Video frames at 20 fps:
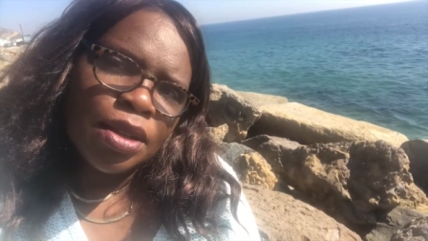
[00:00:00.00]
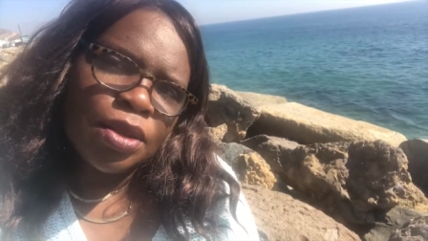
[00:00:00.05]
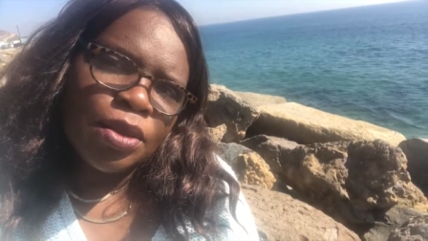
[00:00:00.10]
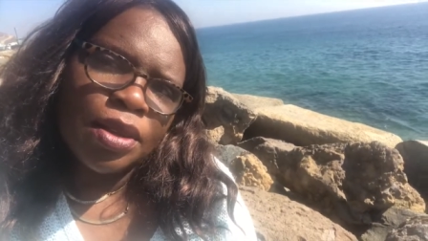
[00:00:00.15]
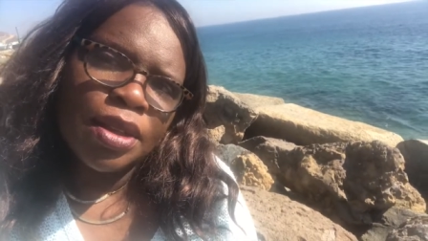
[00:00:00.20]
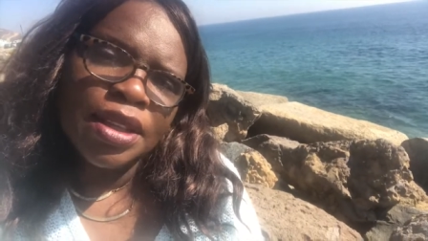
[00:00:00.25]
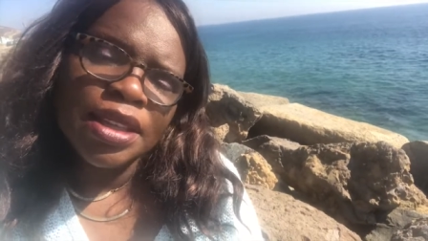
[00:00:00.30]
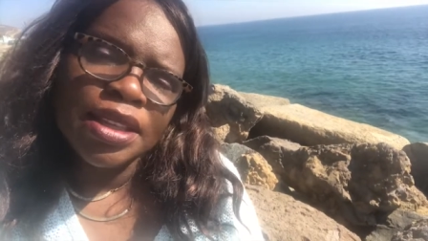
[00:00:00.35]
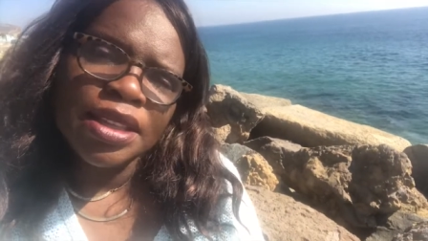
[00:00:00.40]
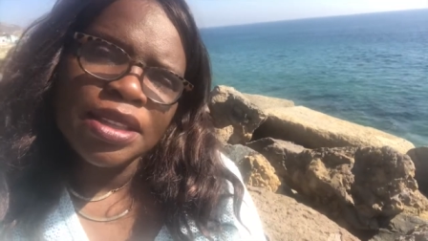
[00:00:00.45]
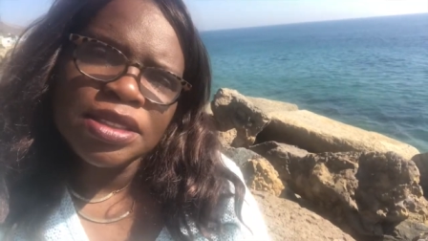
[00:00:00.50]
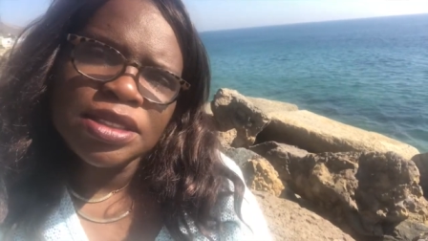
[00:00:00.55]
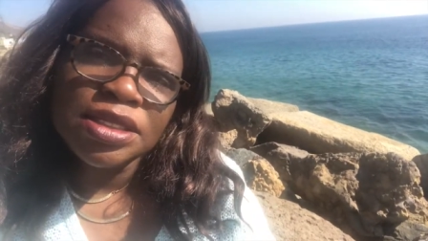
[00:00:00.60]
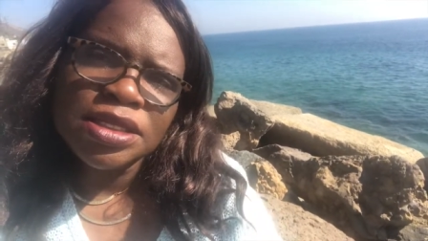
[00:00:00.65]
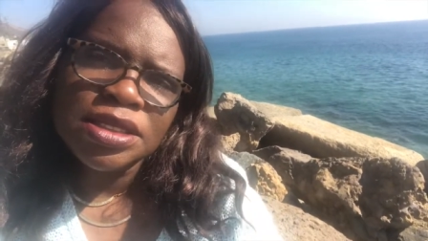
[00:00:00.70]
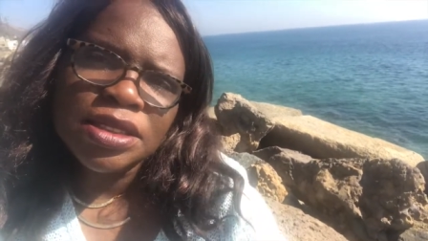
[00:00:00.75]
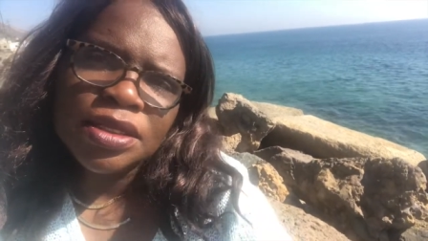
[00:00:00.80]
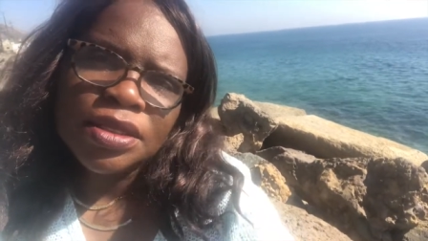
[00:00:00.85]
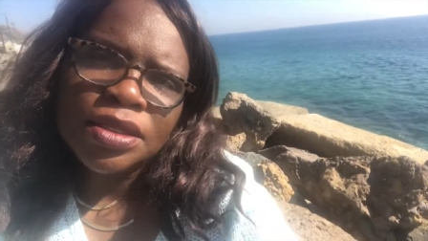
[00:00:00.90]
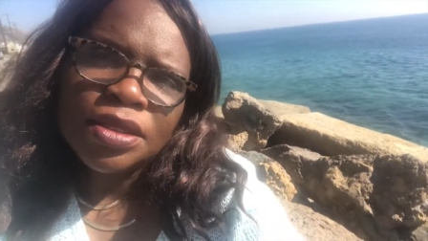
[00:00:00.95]
Well,
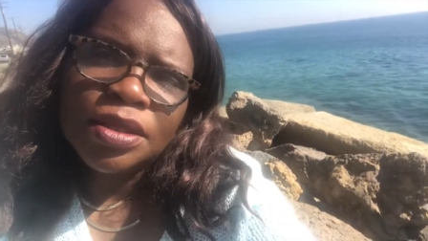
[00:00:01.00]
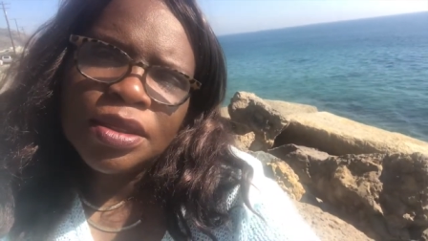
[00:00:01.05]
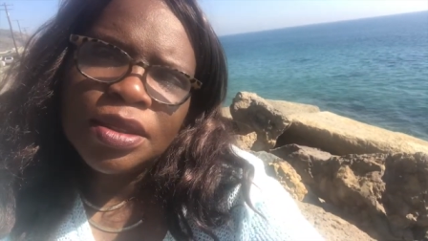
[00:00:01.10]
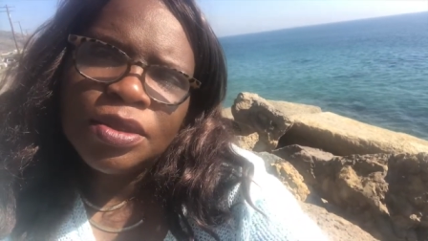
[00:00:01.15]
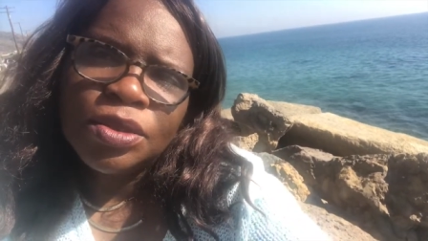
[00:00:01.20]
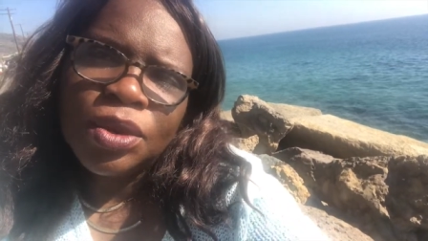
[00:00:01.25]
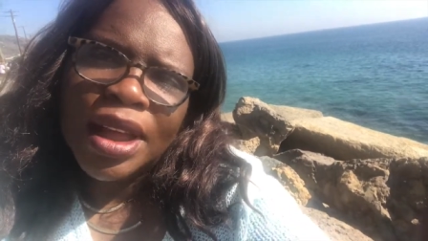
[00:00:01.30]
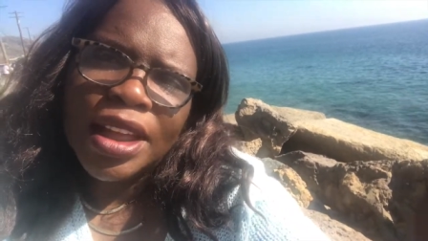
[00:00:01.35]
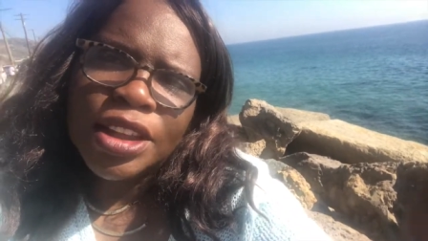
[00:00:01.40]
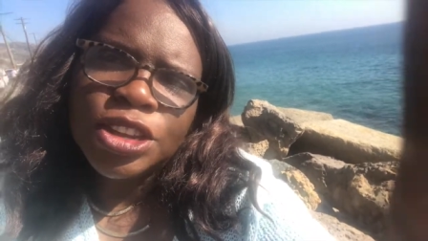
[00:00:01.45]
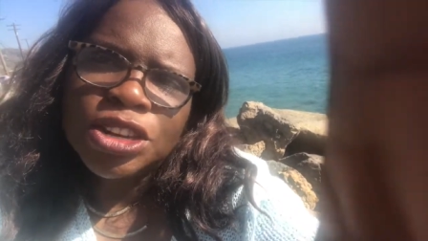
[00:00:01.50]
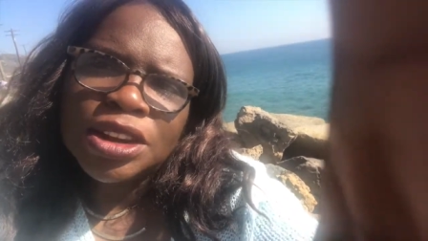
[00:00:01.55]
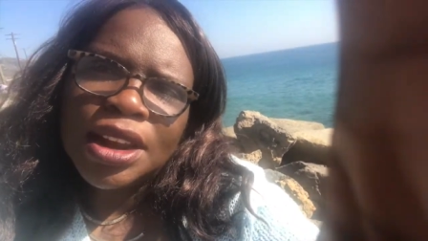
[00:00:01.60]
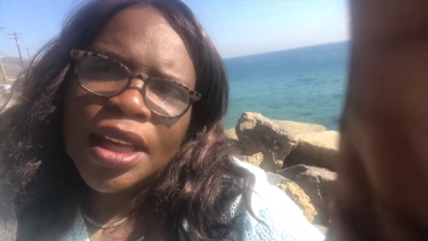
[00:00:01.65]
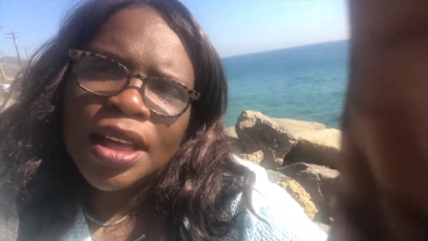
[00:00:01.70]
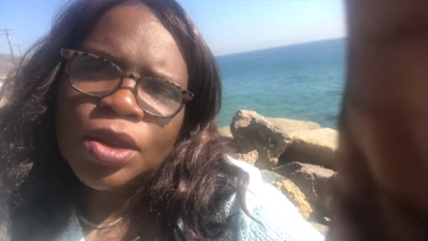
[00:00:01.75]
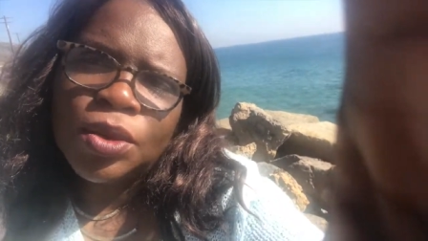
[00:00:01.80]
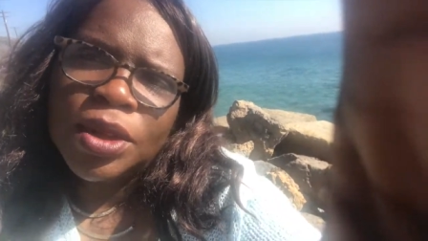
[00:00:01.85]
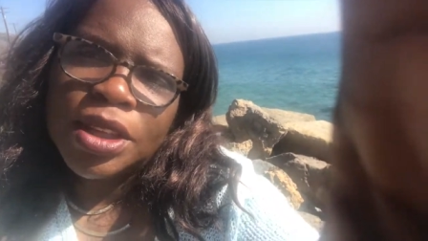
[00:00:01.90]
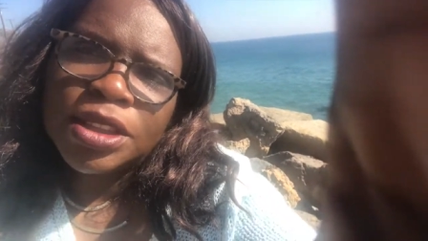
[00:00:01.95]
his
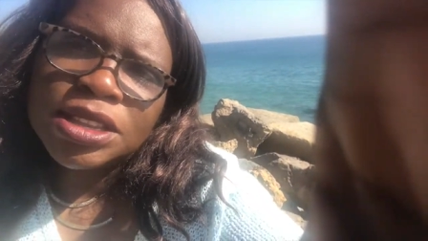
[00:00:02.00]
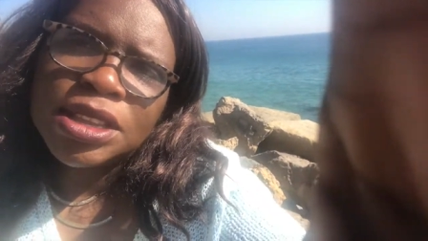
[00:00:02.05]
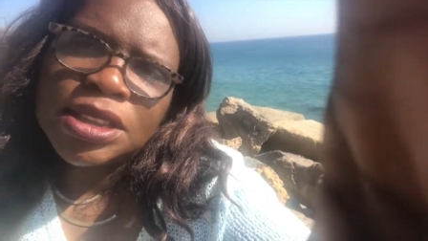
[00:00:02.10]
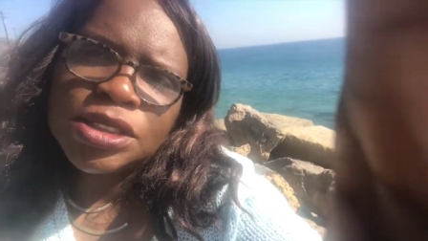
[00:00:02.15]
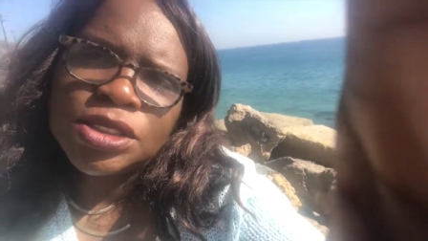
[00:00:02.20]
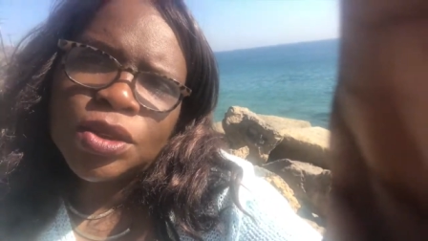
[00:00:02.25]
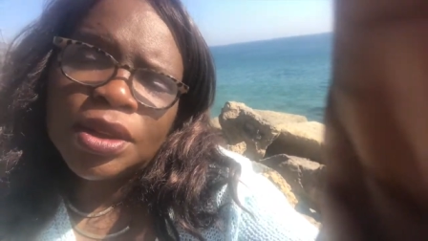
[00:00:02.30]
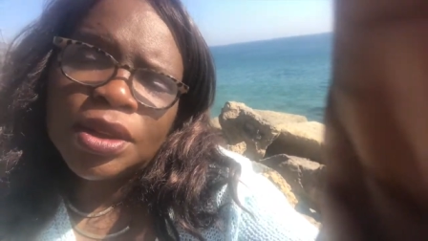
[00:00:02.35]
rationale was he's